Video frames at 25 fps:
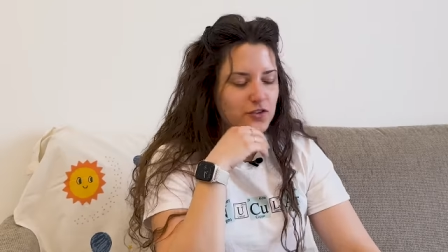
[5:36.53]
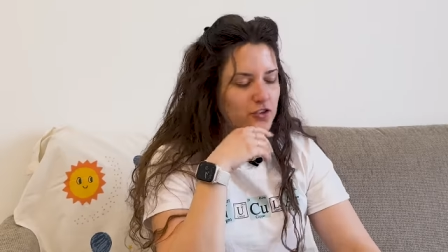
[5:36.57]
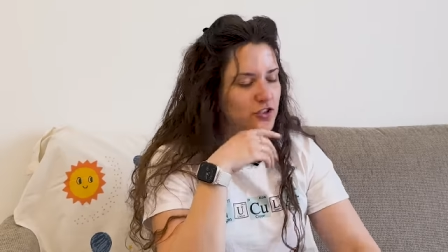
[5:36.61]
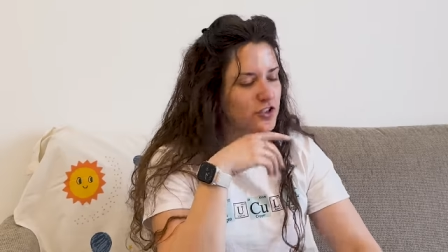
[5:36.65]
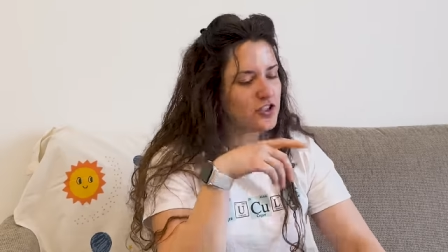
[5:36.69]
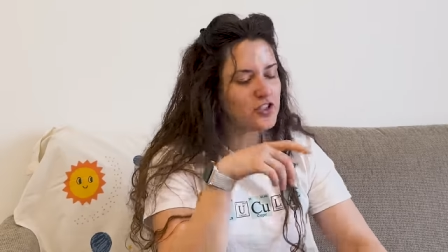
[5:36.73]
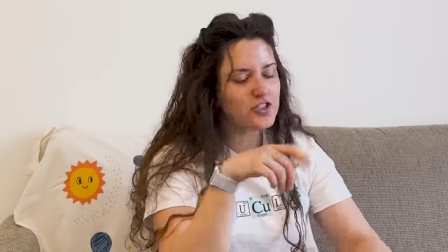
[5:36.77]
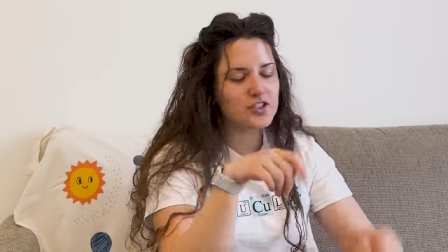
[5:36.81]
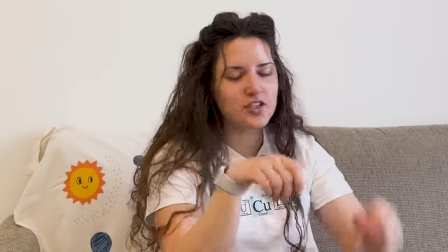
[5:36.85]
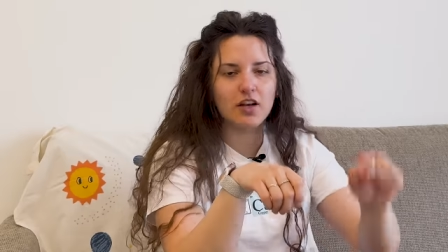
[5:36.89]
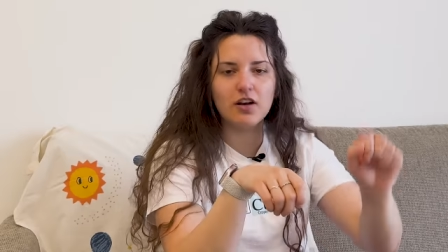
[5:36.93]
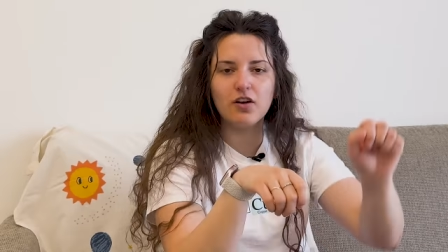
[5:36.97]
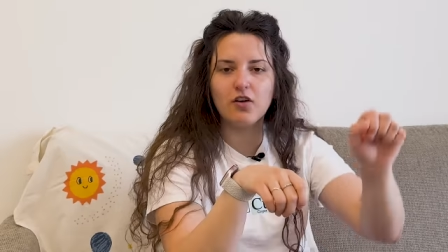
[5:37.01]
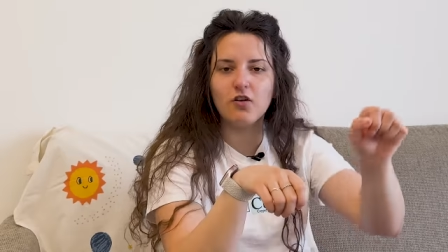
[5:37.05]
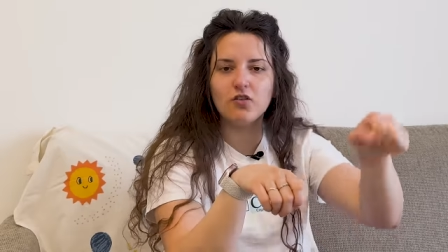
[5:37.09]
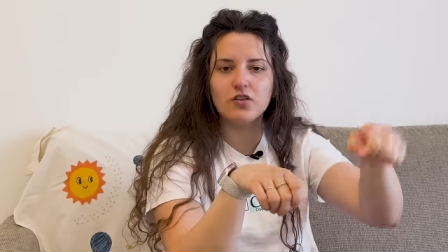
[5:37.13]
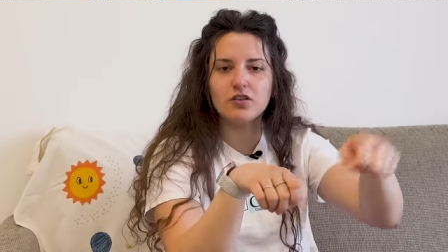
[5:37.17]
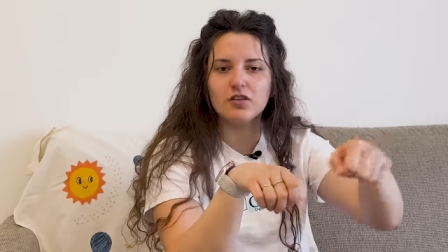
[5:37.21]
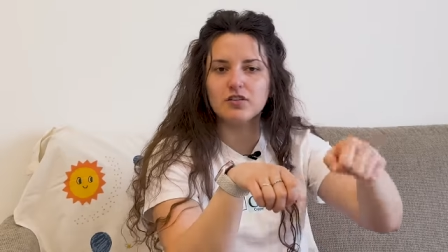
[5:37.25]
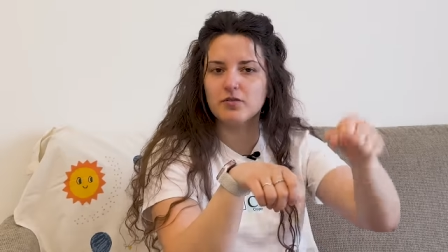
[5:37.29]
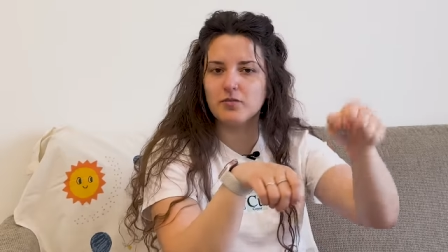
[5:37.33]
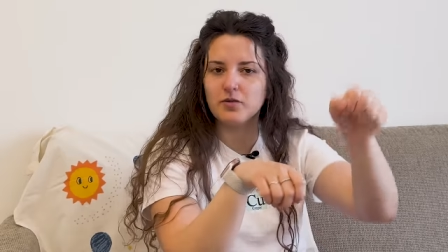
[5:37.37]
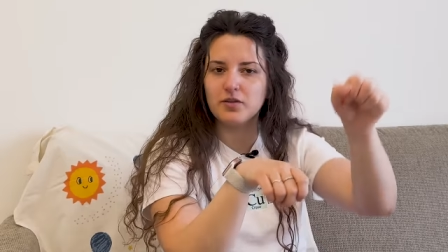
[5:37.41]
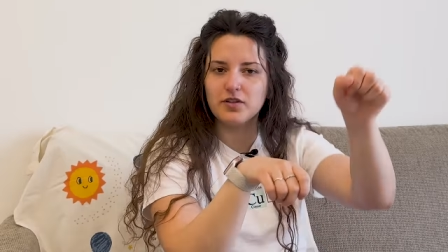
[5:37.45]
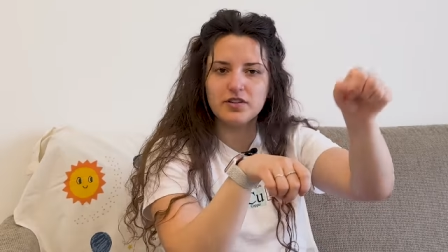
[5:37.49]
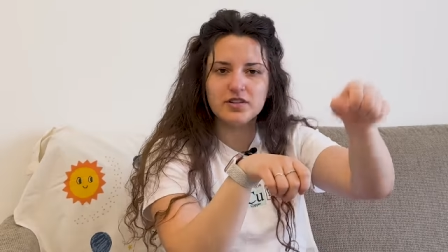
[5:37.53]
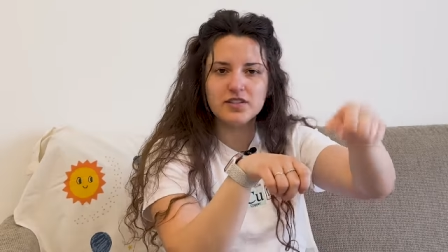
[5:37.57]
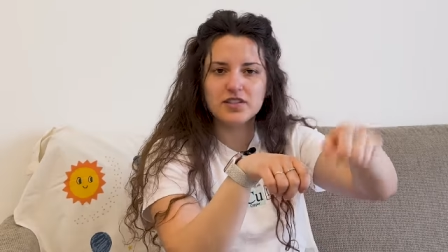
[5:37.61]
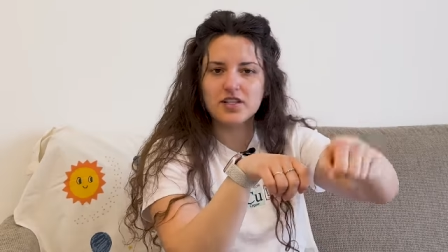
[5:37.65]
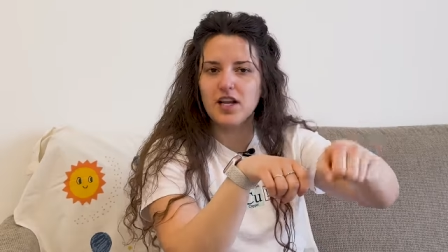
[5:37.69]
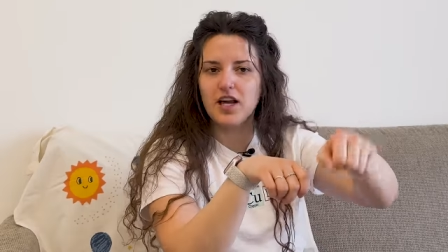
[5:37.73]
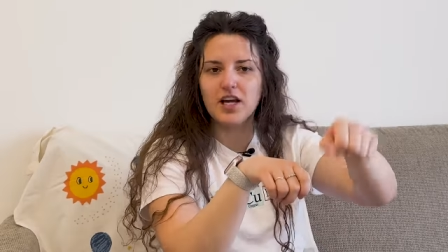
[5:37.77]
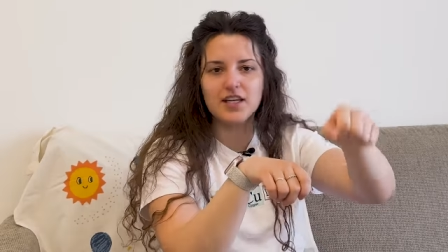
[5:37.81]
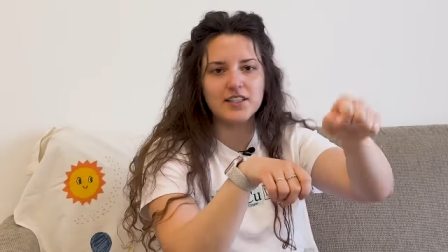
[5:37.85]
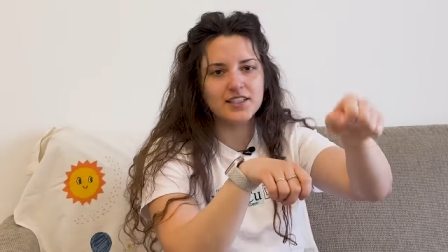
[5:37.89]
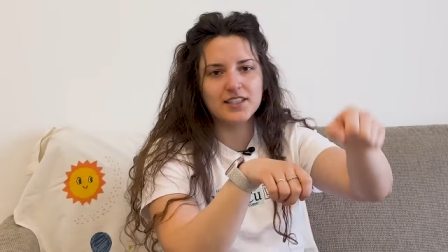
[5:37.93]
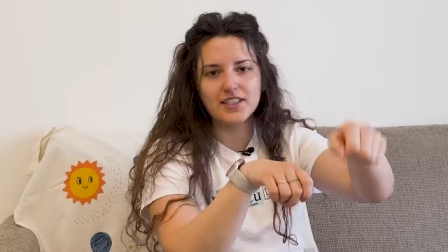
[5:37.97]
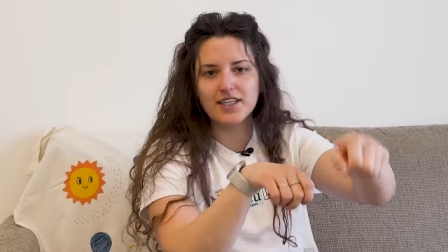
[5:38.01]
You can just unlock it with
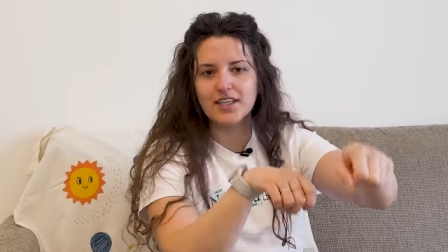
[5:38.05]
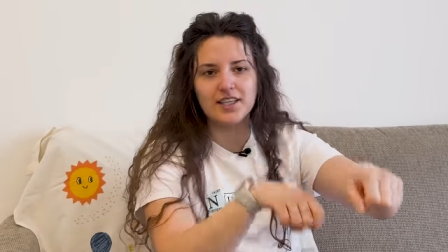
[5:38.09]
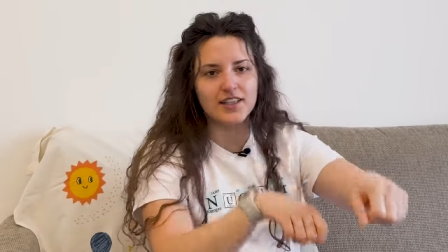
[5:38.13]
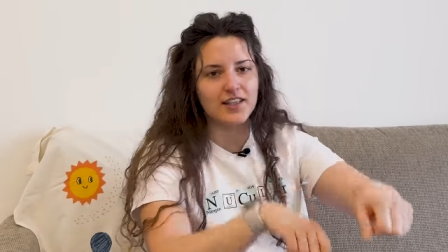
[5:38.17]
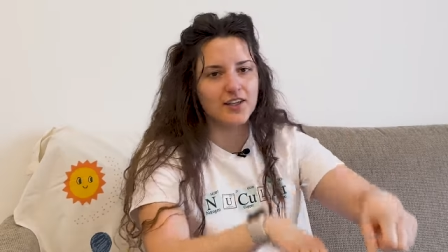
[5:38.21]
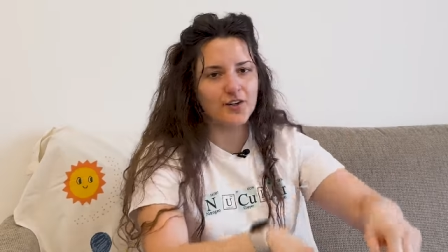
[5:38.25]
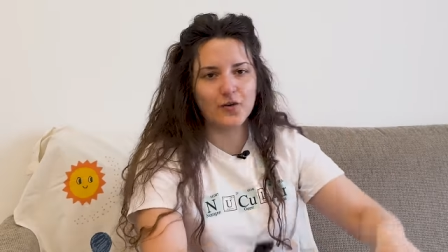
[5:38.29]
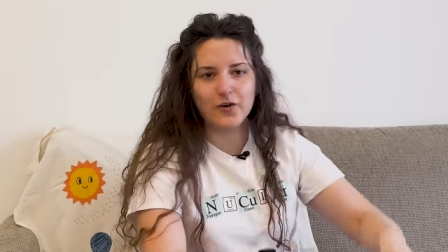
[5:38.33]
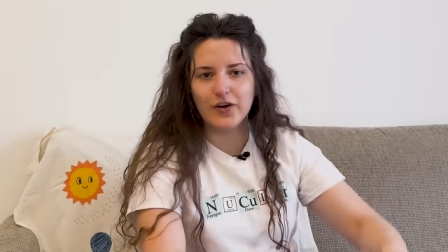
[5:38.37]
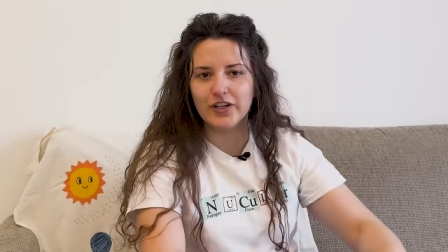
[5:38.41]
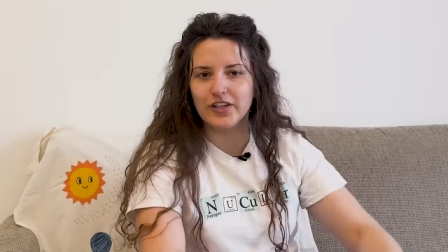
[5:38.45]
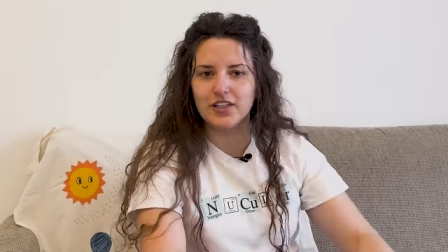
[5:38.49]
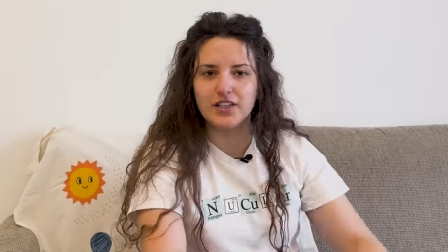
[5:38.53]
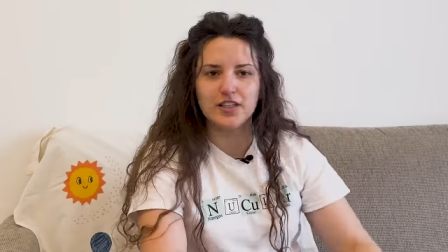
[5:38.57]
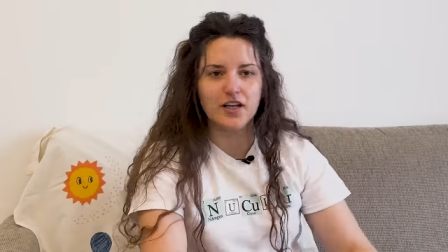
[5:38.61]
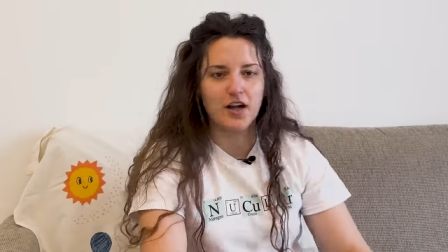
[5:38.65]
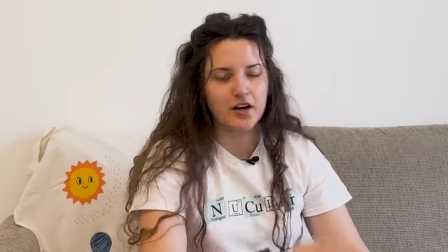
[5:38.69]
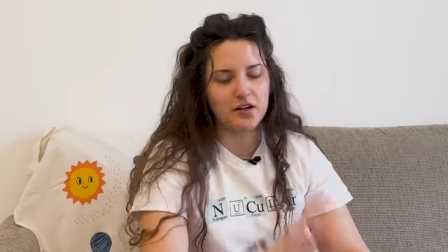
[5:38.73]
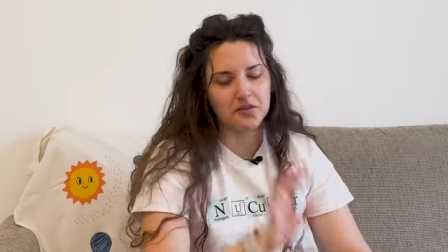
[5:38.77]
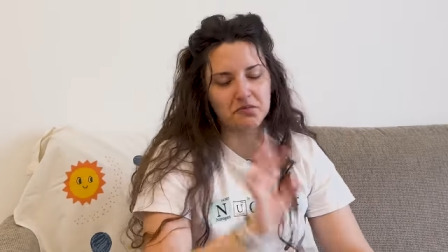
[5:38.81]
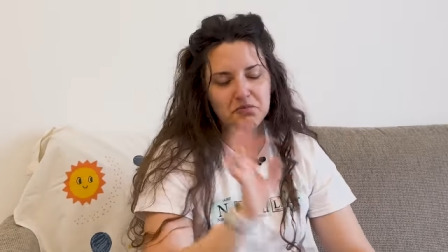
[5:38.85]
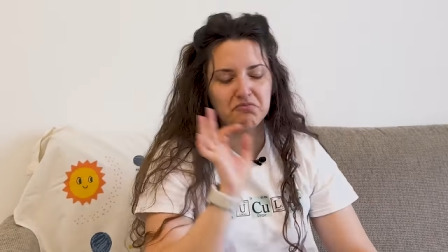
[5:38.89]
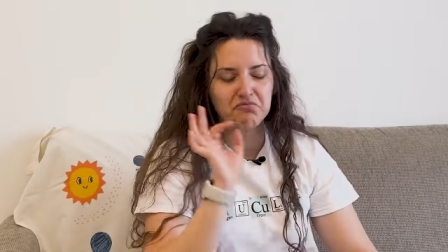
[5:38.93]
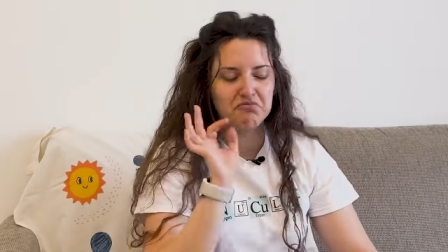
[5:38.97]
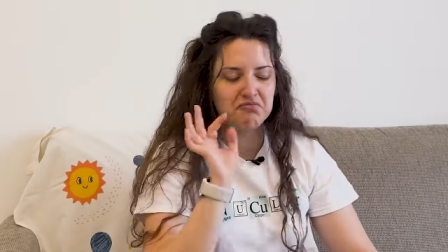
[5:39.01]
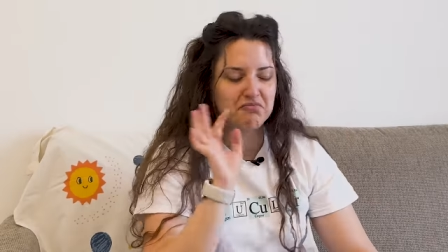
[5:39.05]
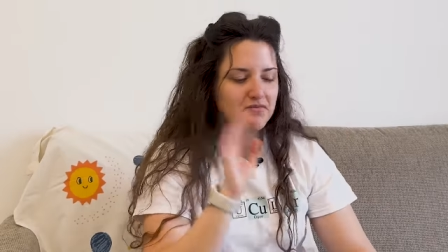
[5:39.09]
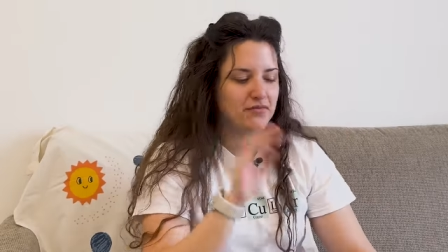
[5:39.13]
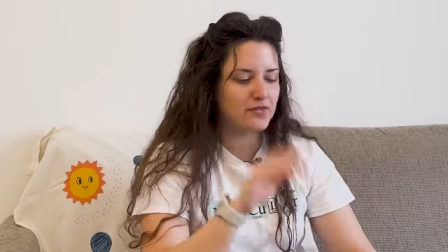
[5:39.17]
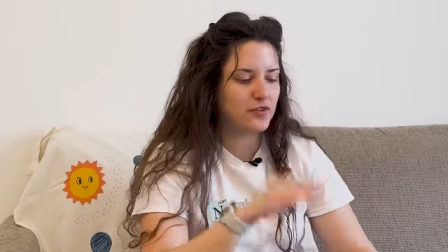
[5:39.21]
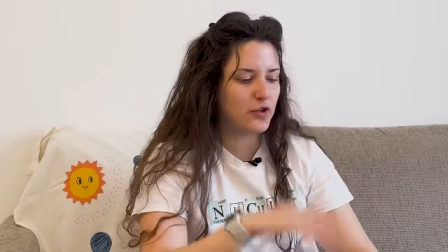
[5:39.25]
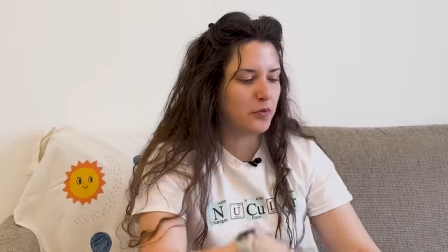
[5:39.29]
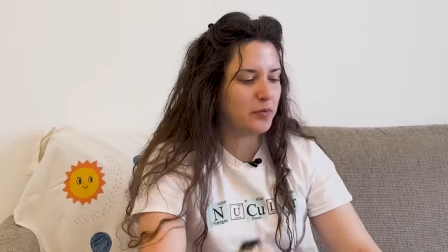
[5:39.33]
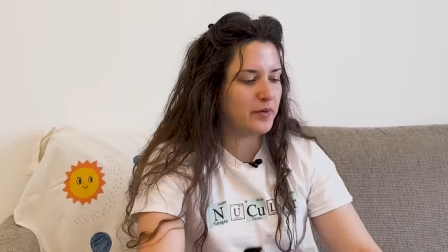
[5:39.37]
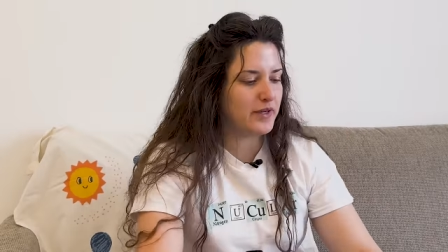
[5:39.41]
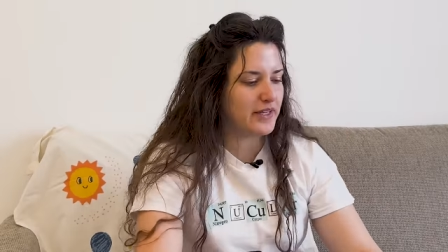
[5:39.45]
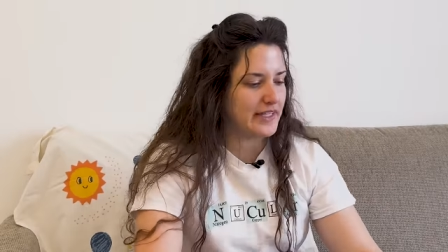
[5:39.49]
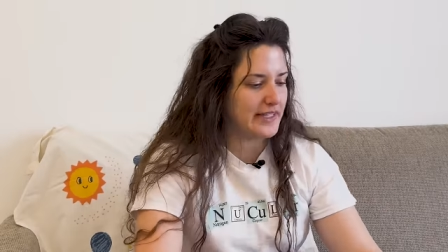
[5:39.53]
sliding in the credit card.
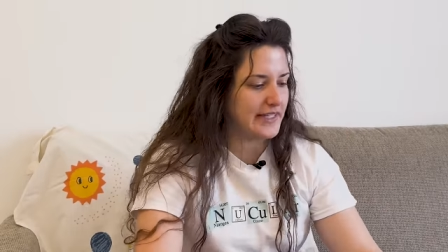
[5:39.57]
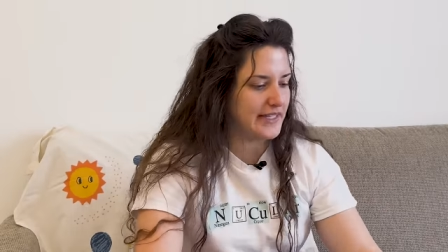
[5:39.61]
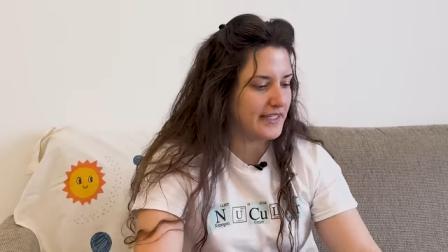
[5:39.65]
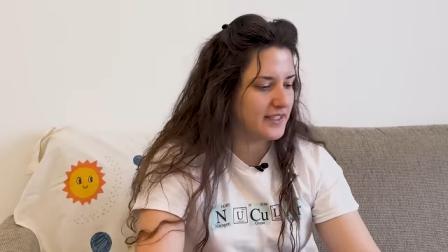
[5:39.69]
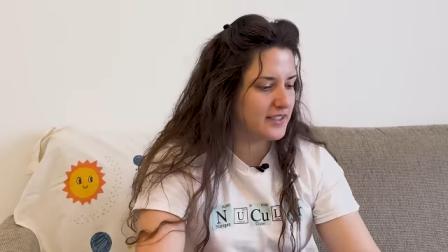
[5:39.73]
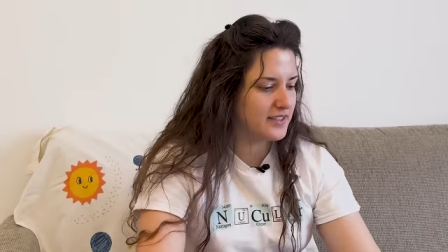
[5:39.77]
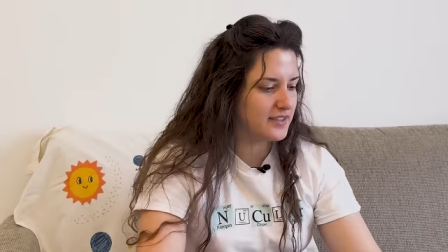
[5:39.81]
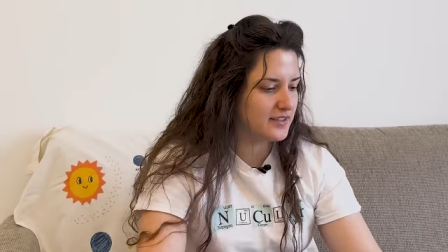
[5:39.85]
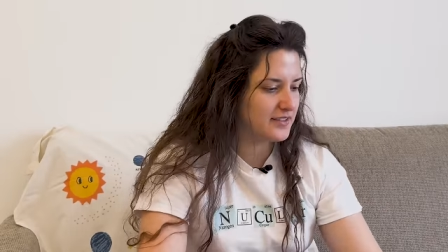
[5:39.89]
No biggie.